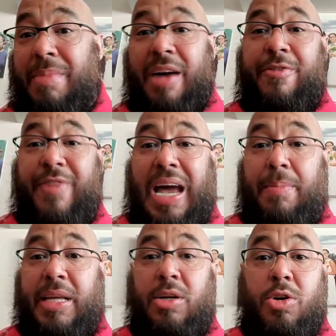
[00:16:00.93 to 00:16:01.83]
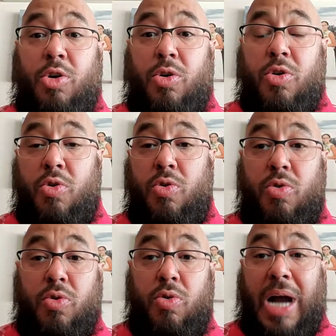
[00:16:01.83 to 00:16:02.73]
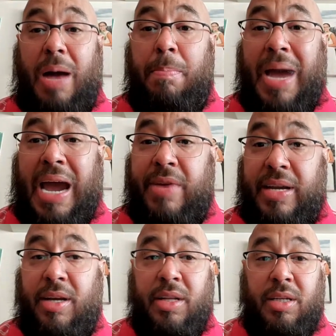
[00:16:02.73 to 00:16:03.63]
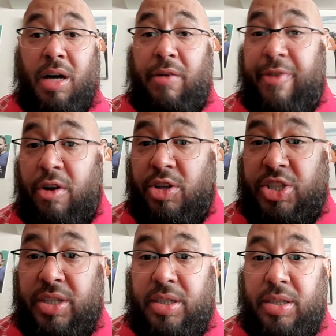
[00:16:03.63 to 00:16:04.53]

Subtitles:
in my family who got married a virgin.